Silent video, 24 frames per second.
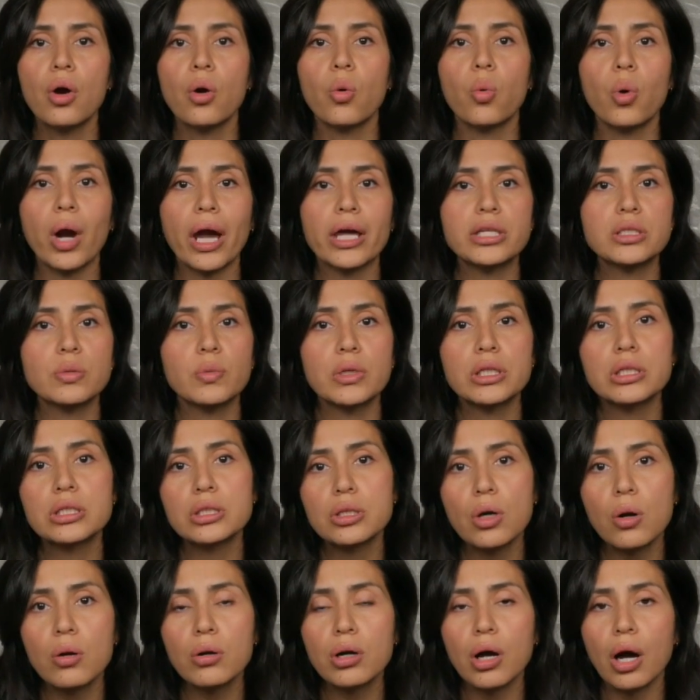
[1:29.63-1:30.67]
Whereas with
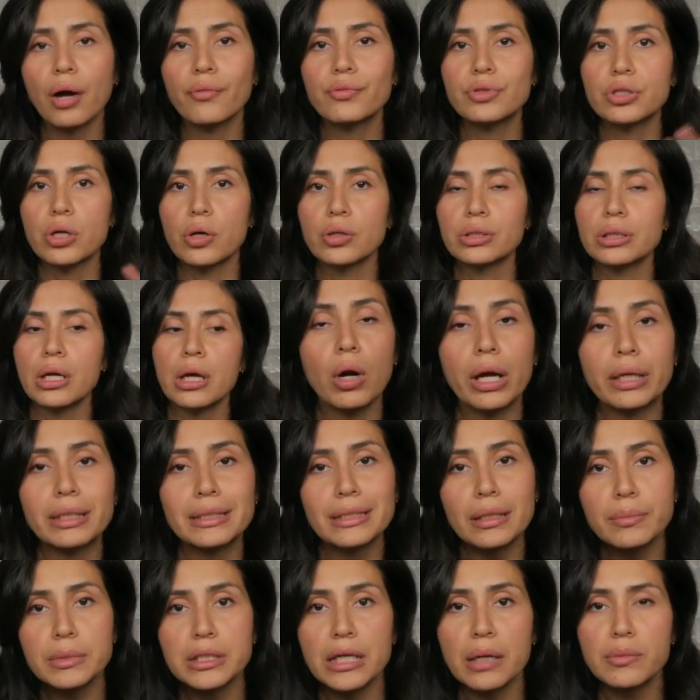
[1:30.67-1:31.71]
soak-off gels,
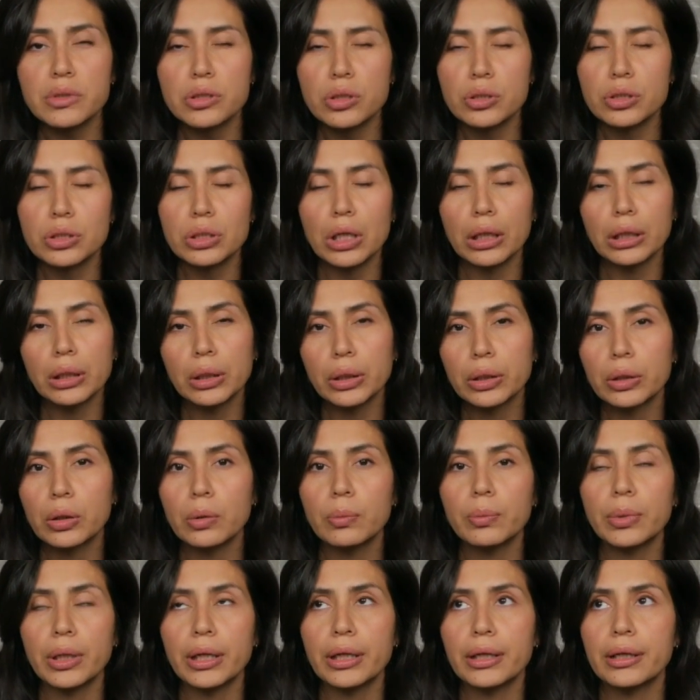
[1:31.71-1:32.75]
sometimes there's a little
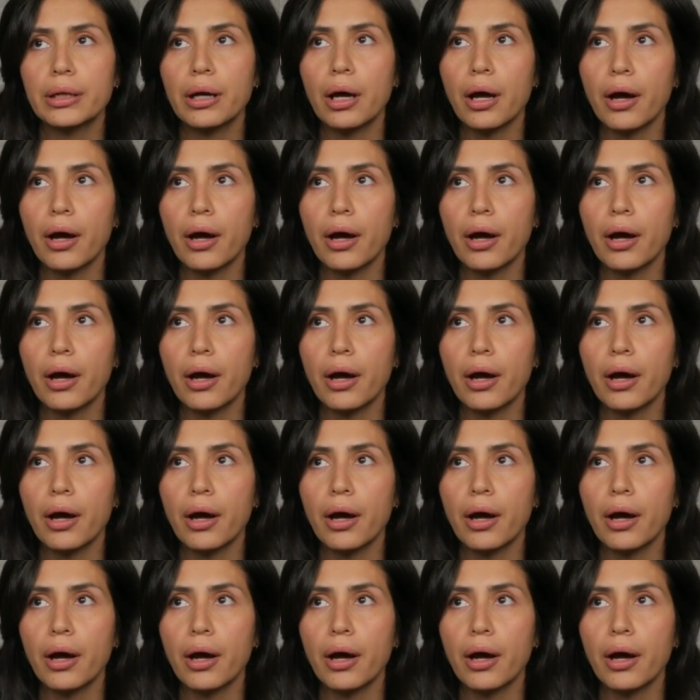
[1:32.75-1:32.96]
bit